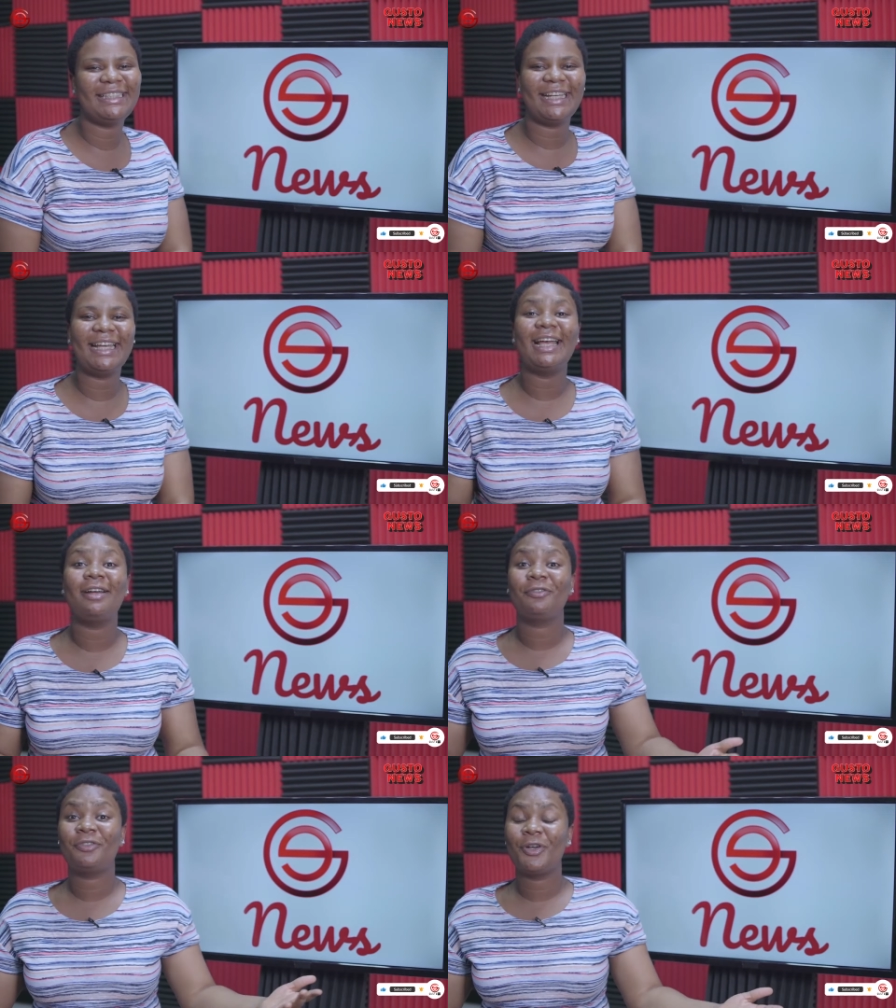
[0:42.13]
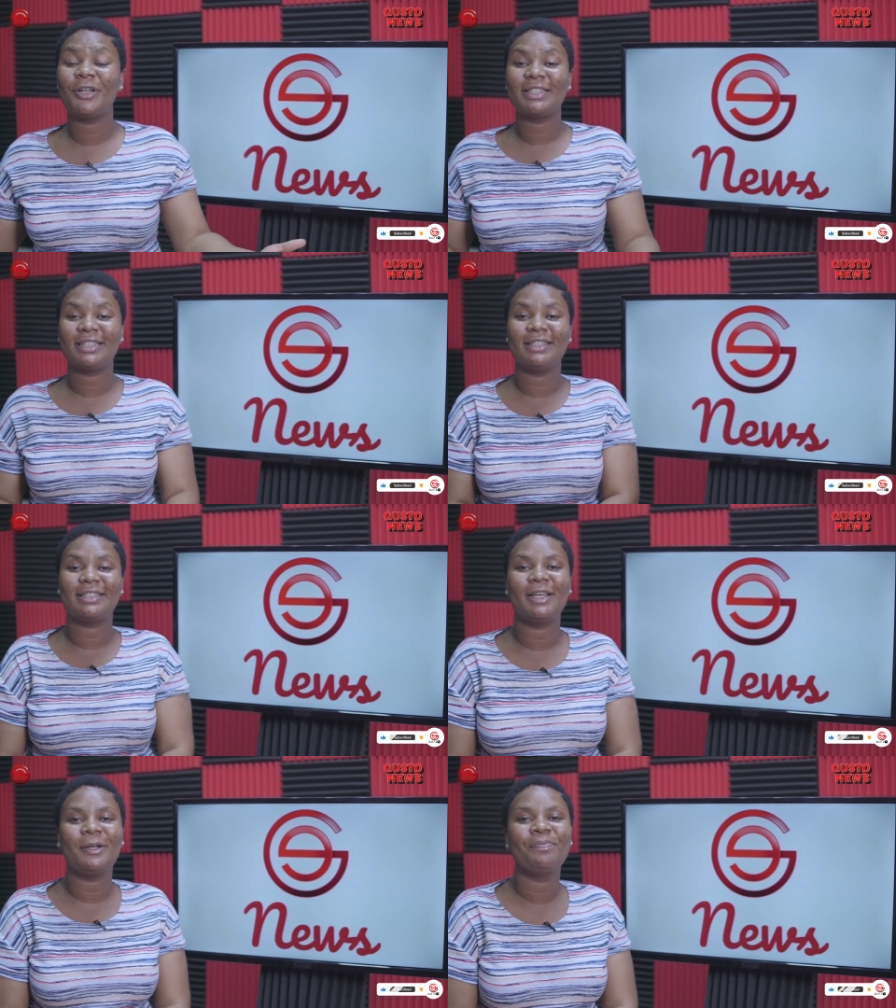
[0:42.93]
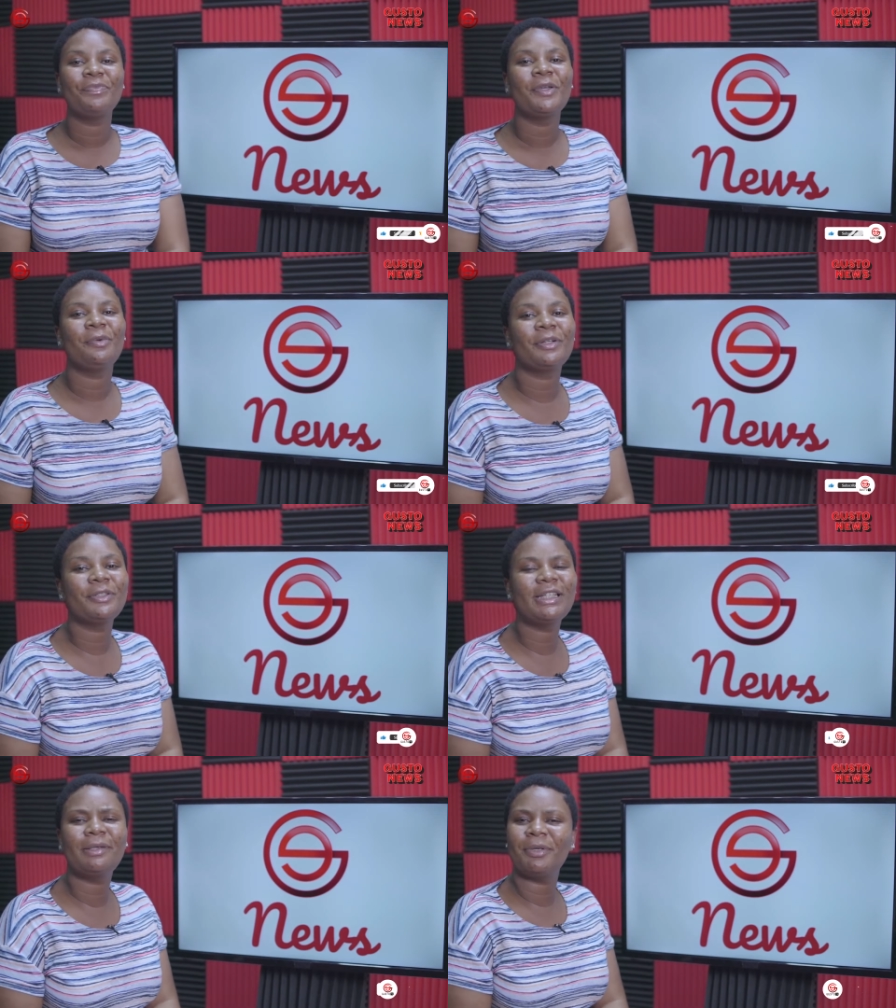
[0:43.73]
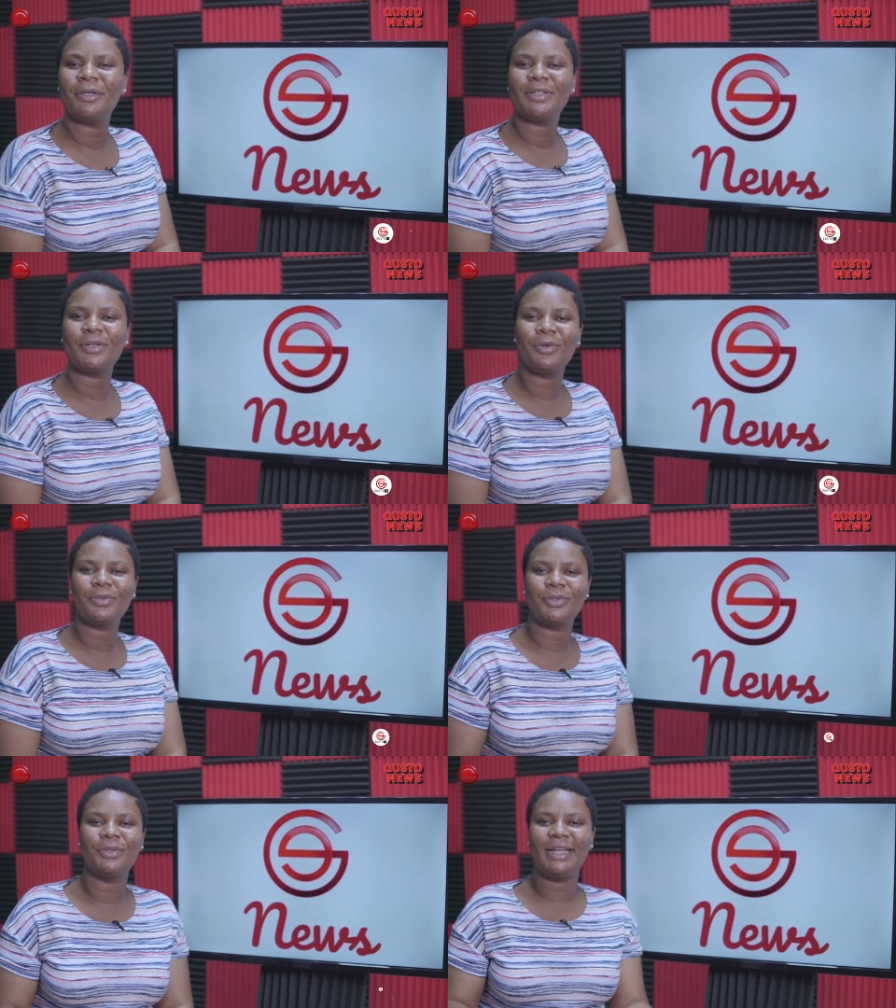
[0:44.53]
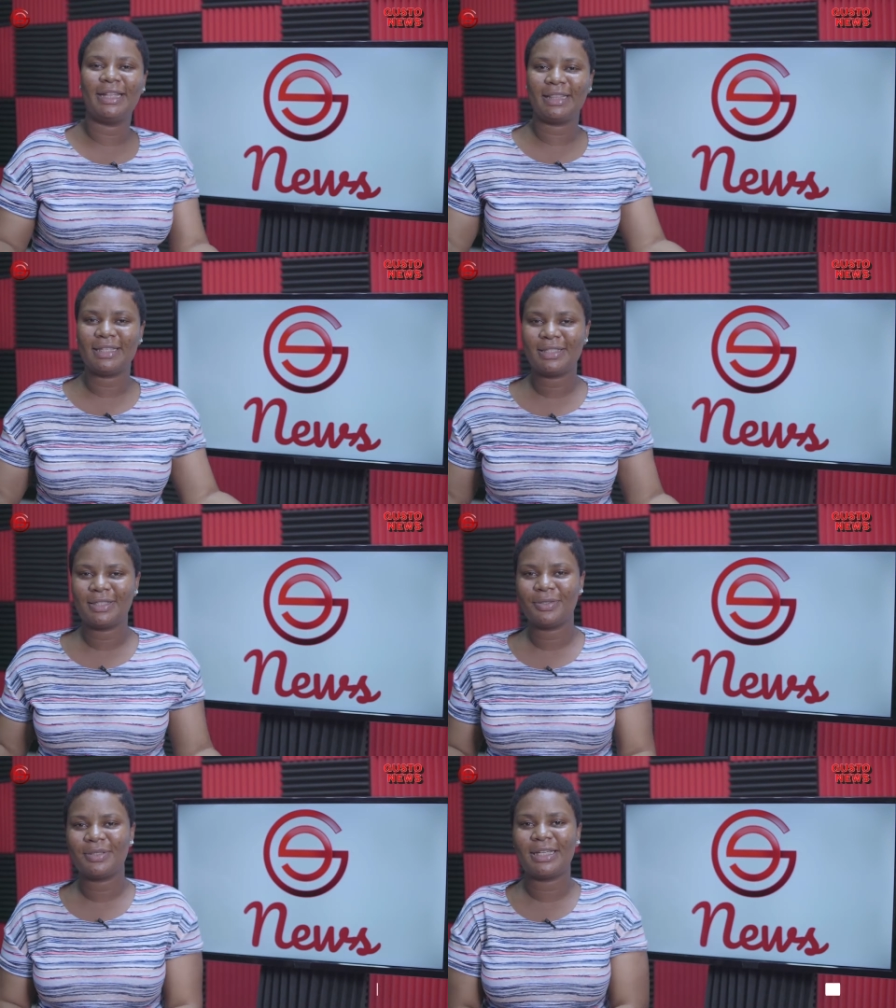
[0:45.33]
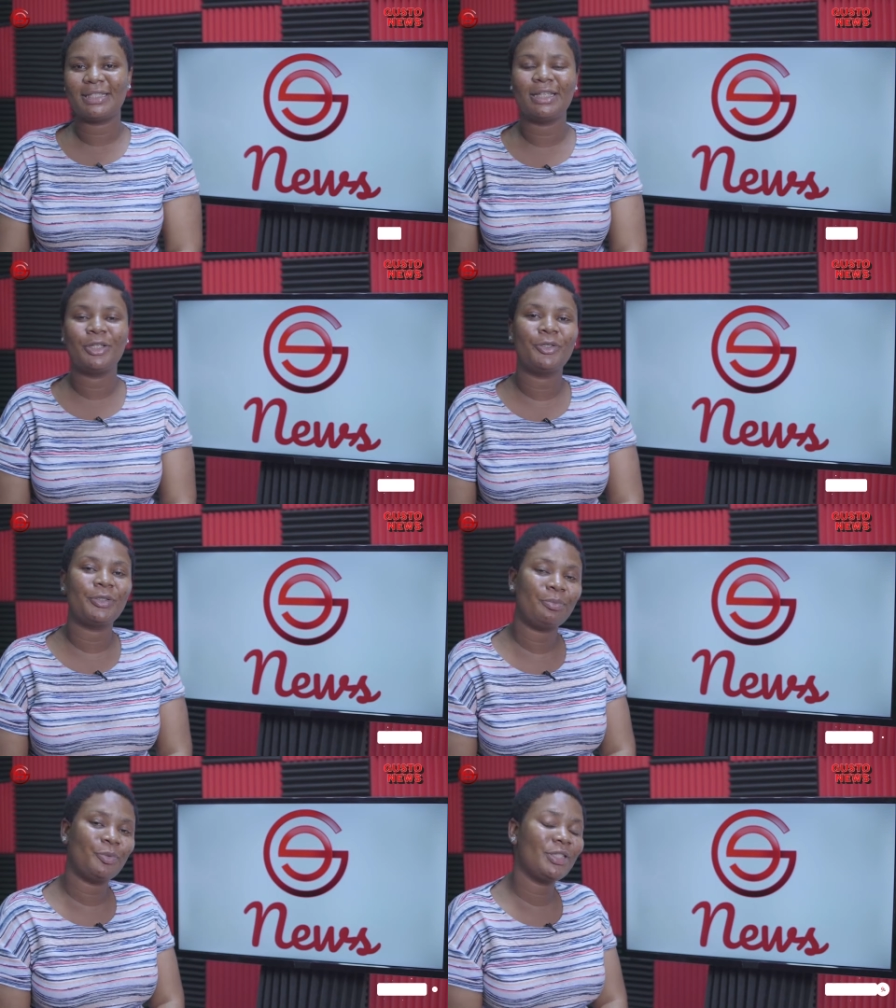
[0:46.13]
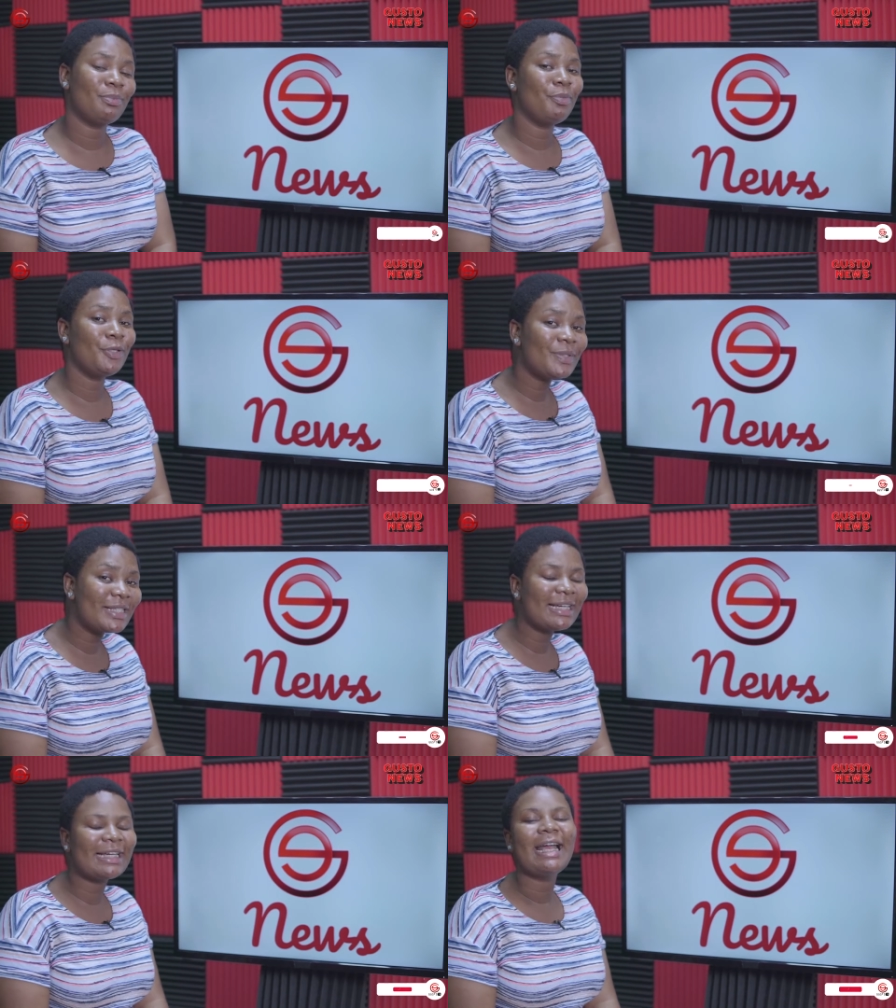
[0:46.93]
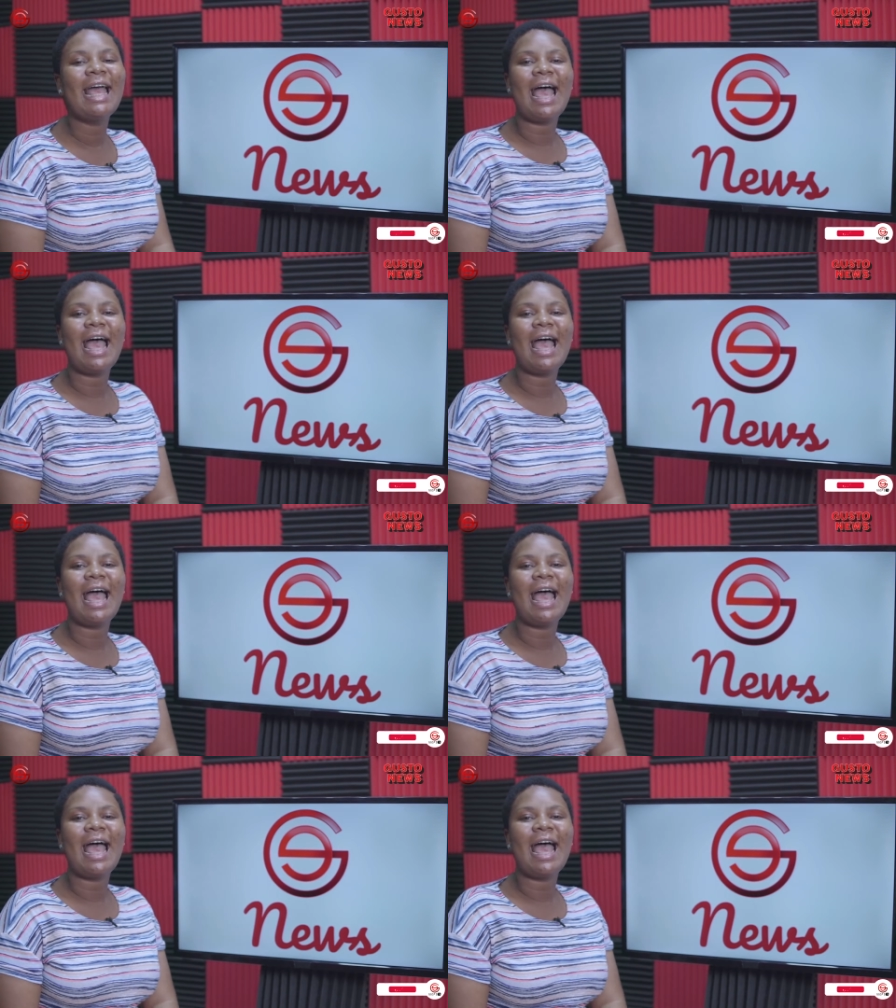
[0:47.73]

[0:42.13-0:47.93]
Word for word: Yeah, of course, his um, record label is also in this news. That's Anonymous Music.